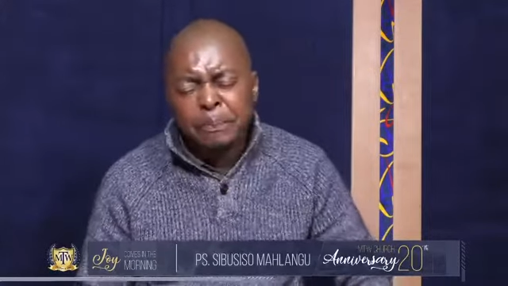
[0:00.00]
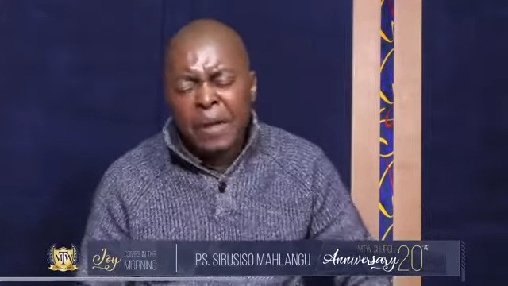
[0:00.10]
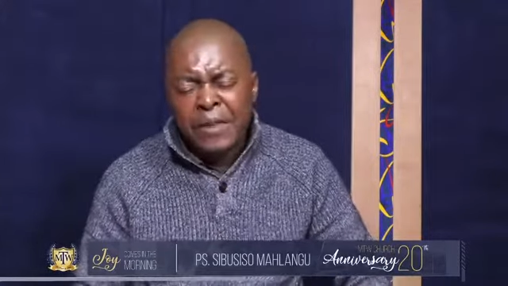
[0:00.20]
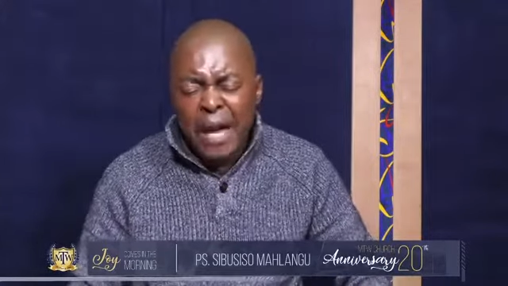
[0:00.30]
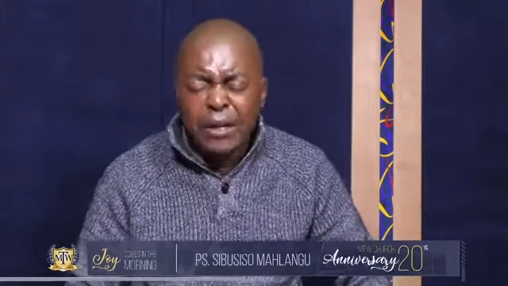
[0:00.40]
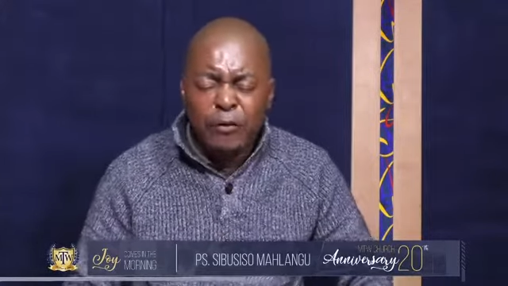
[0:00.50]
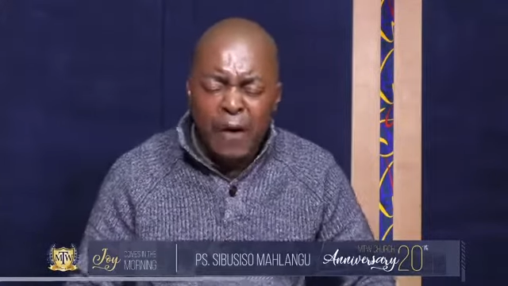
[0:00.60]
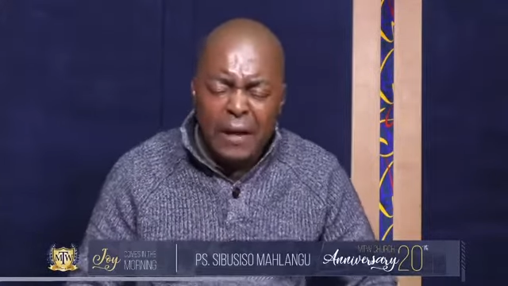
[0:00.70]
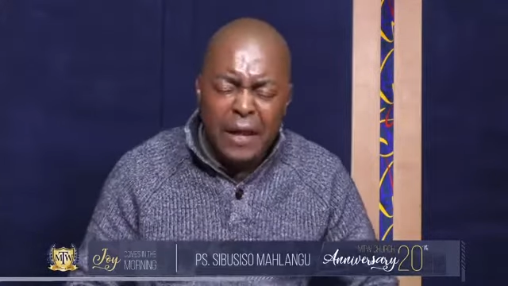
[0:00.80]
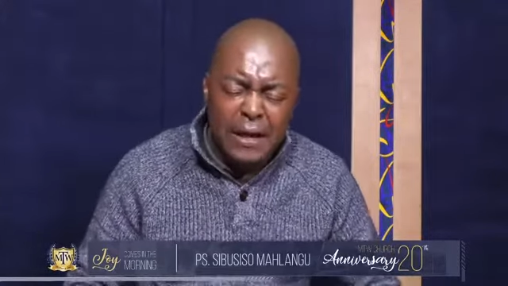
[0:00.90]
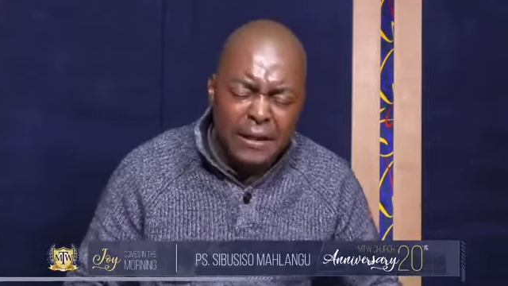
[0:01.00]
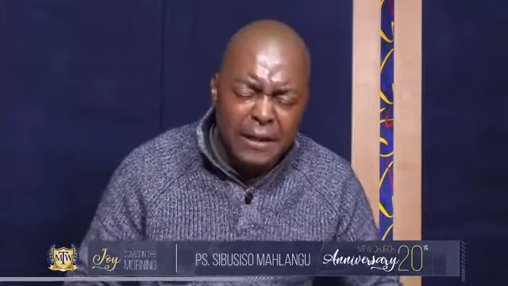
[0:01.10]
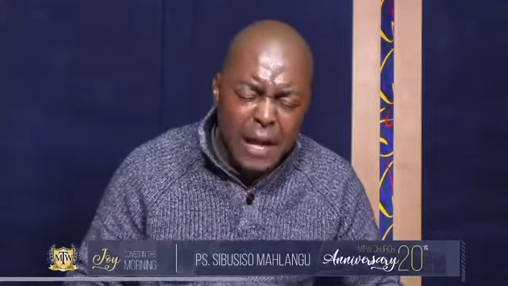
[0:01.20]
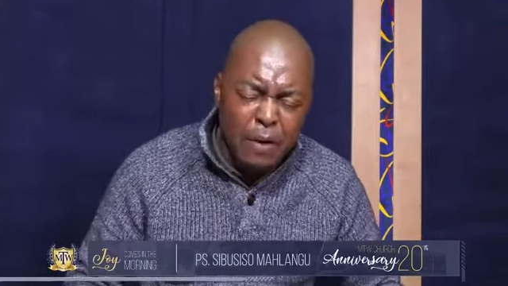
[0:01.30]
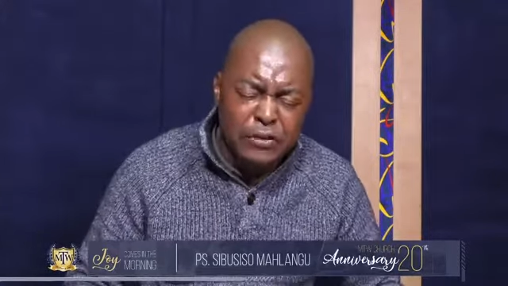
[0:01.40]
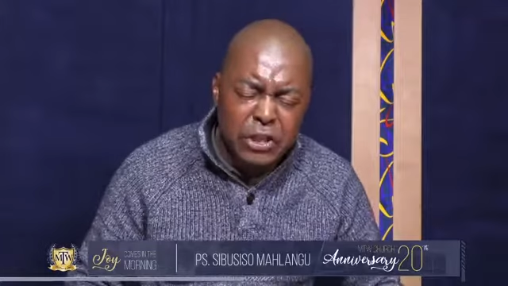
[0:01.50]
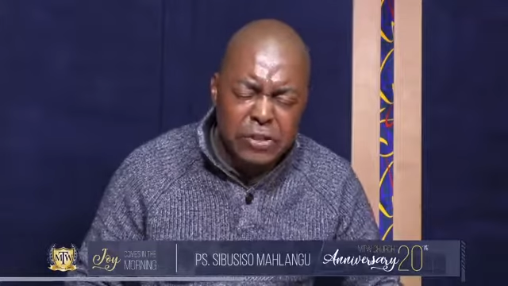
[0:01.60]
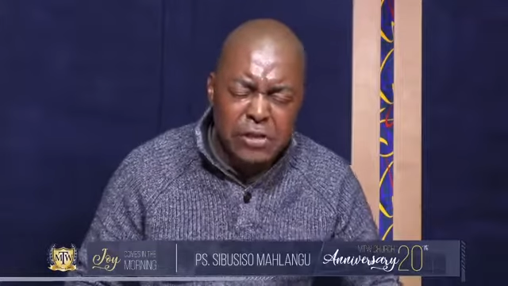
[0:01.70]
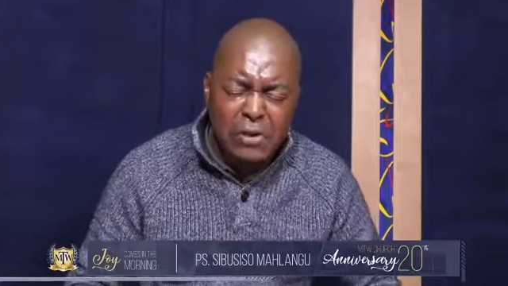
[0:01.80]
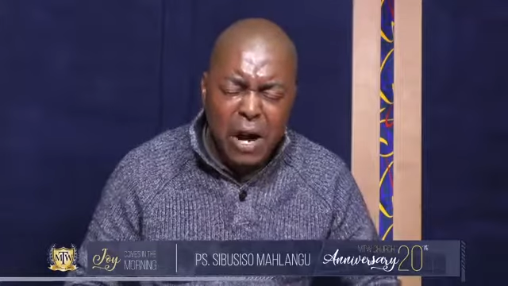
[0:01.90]
Thank you, Father, in the name of
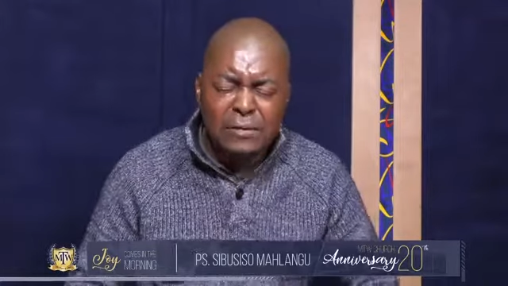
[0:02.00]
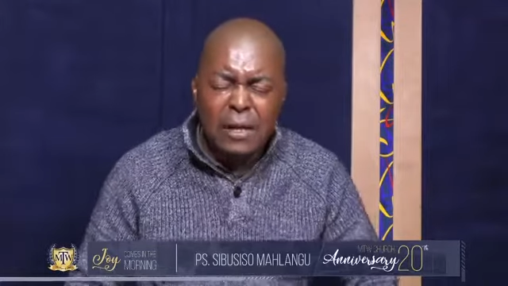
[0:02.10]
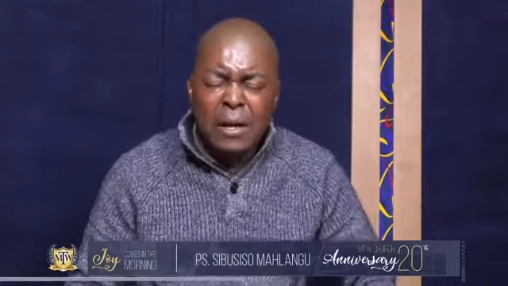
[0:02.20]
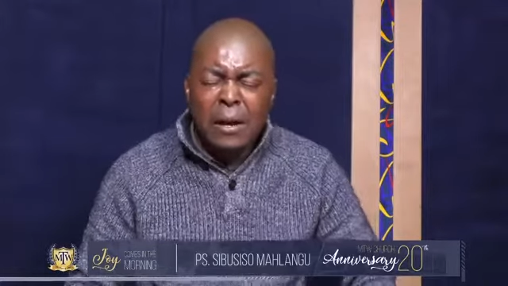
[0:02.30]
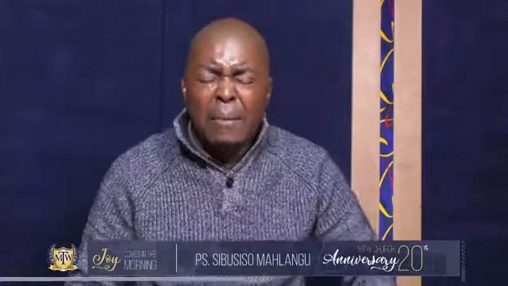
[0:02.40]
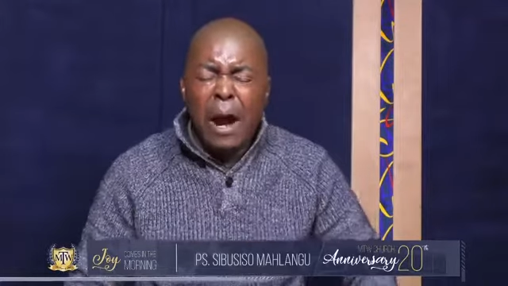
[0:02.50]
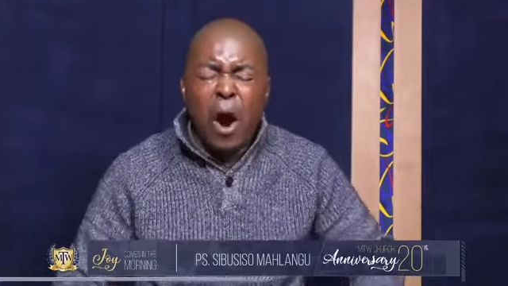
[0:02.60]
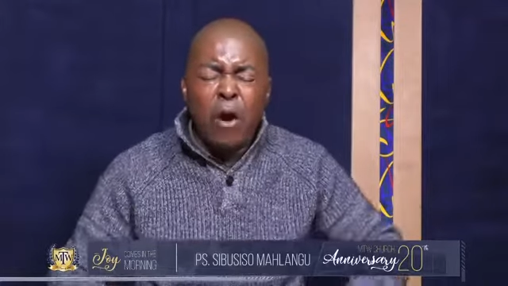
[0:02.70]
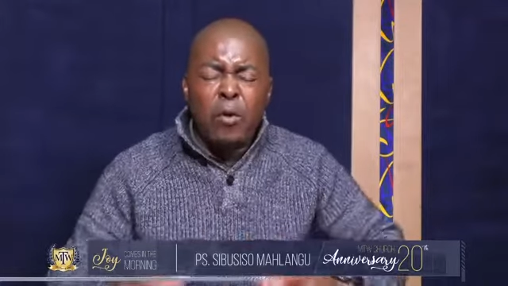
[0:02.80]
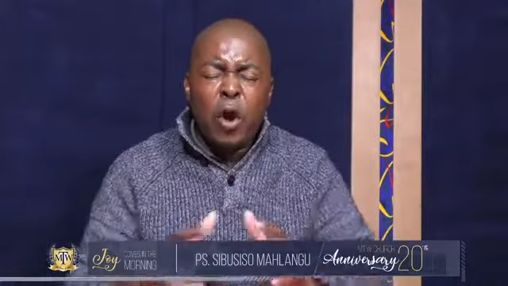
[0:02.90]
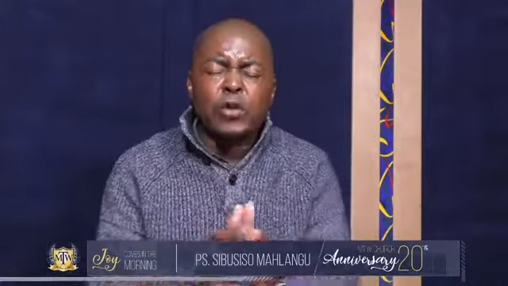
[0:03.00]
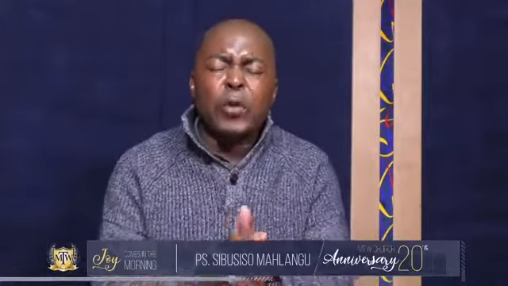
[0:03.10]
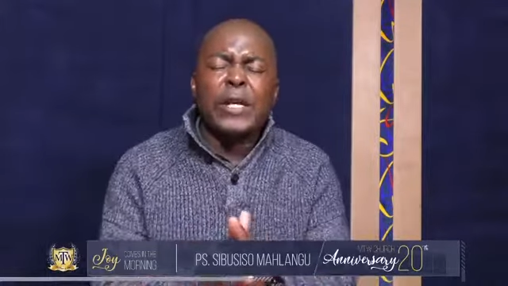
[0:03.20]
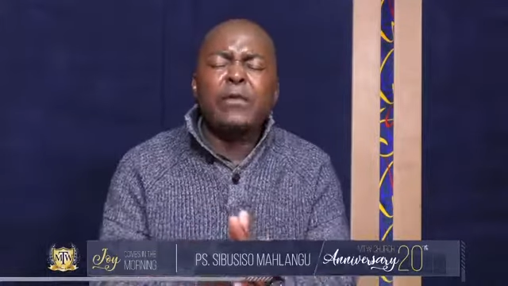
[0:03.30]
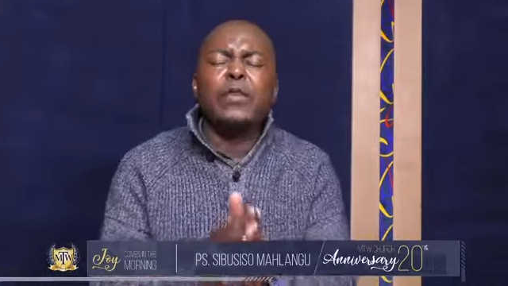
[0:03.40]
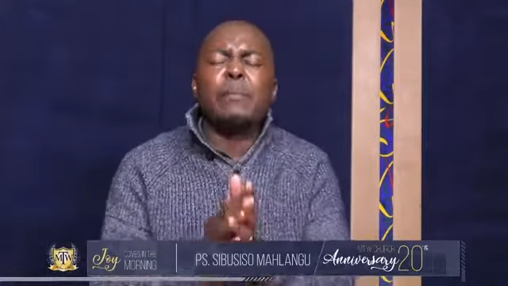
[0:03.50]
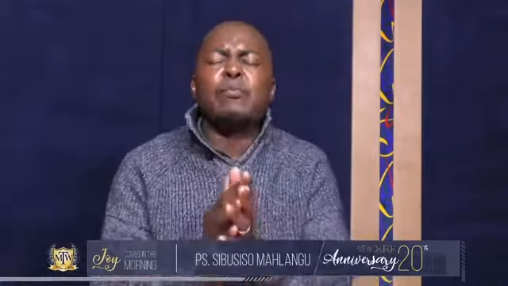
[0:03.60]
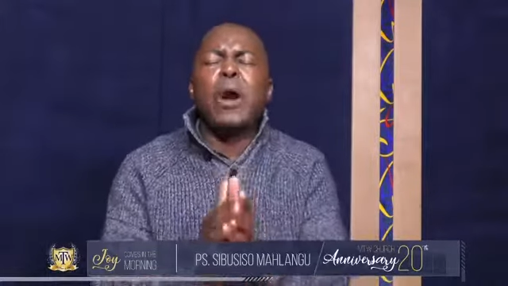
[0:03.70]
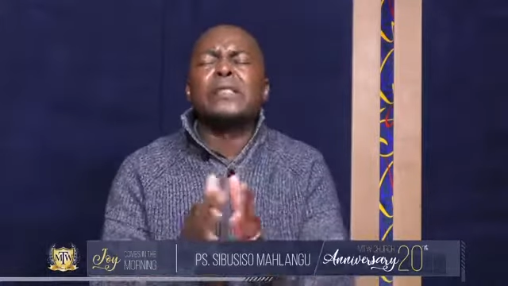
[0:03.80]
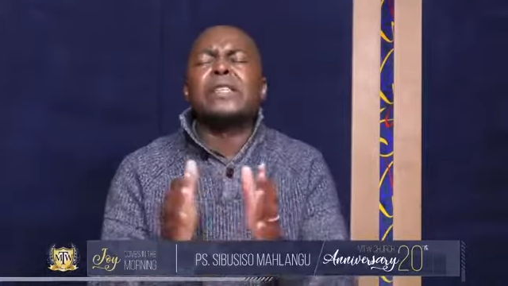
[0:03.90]
Jesus Christ. May, oh Lord, we give you the
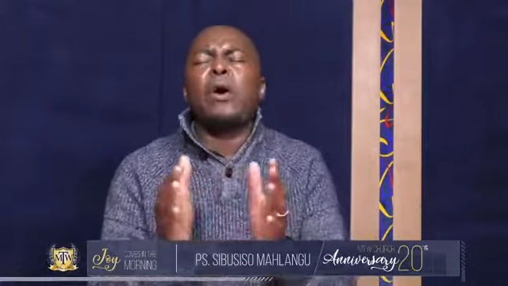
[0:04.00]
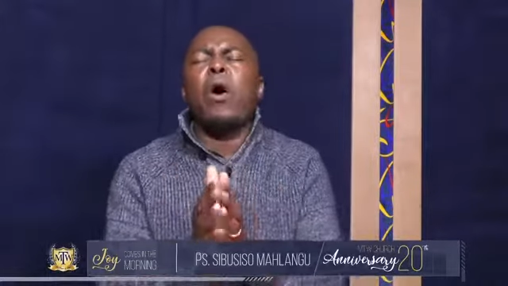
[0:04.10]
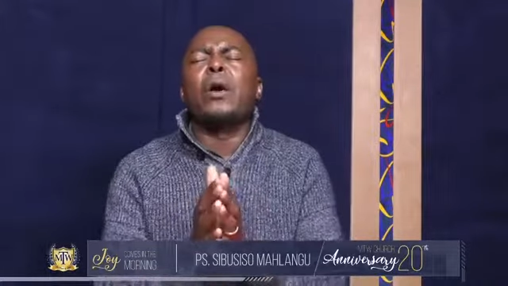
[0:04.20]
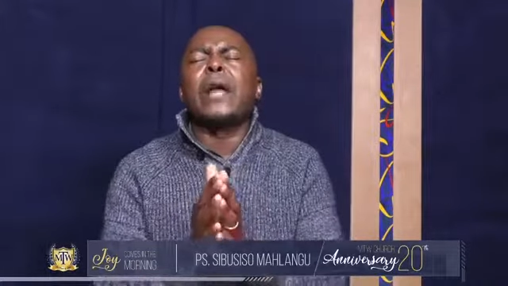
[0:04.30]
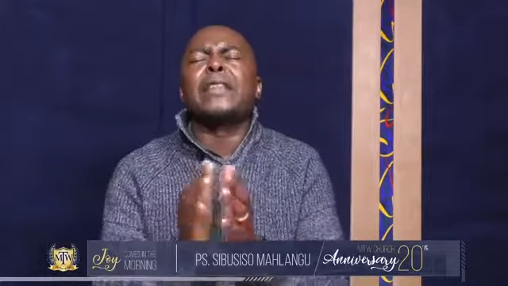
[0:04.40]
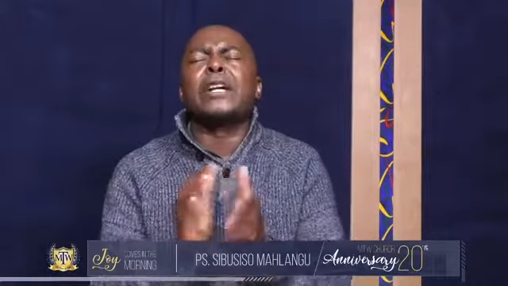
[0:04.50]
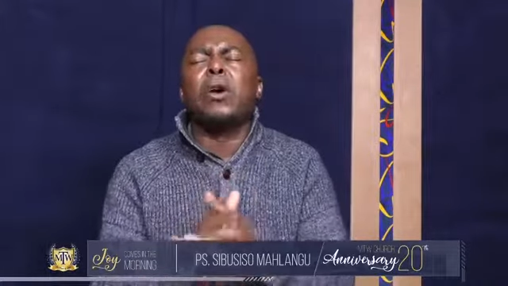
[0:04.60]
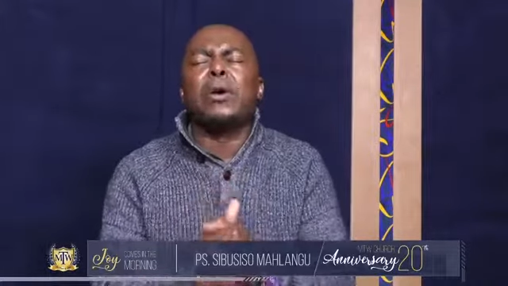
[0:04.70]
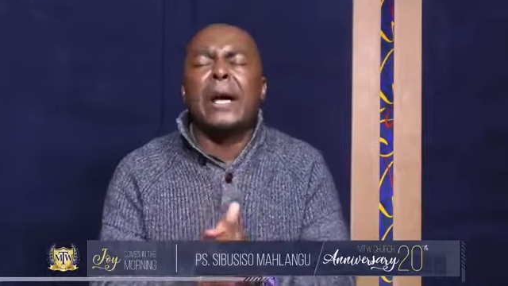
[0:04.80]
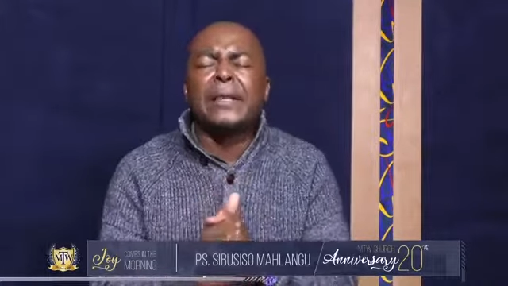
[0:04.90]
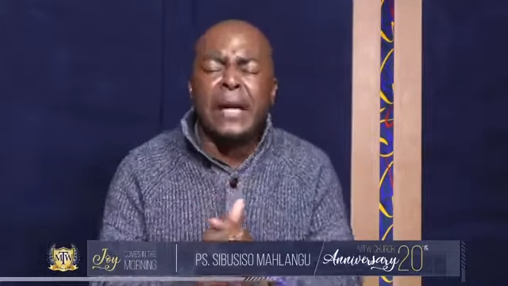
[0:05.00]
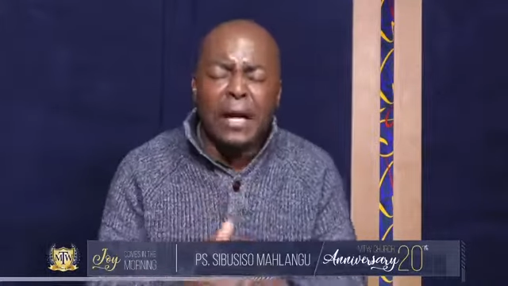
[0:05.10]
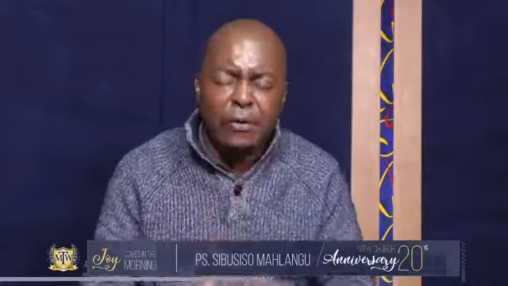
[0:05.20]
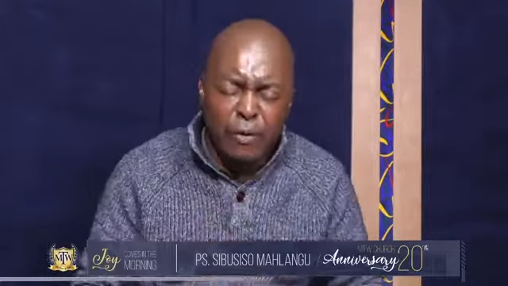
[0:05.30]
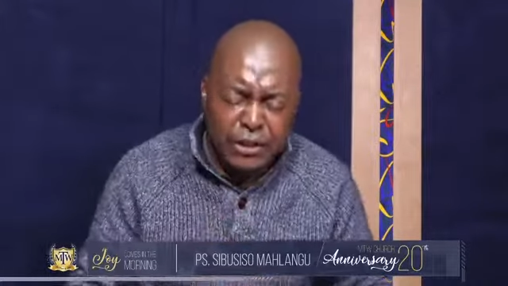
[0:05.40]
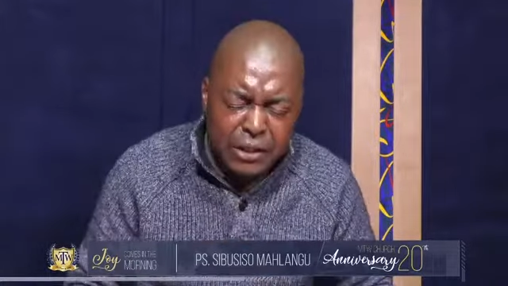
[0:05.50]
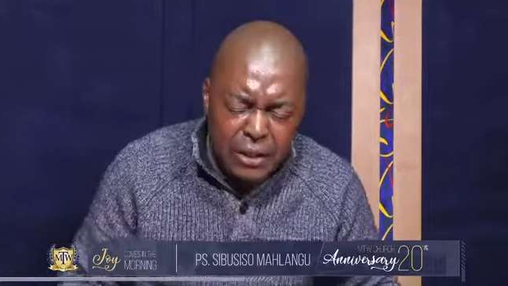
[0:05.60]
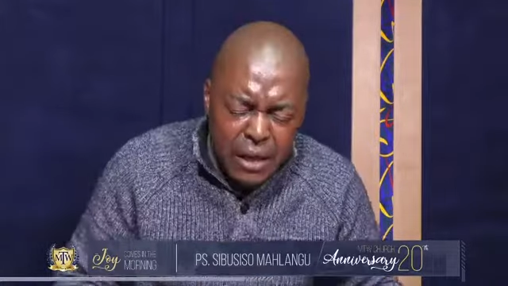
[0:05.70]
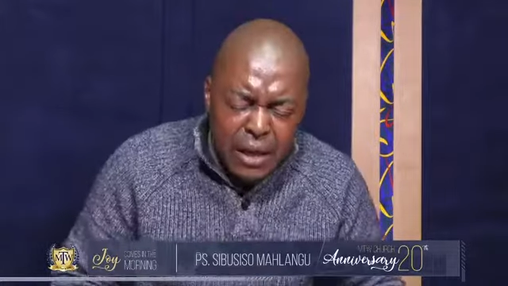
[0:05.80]
praise, the honor, the glory, and the adoration.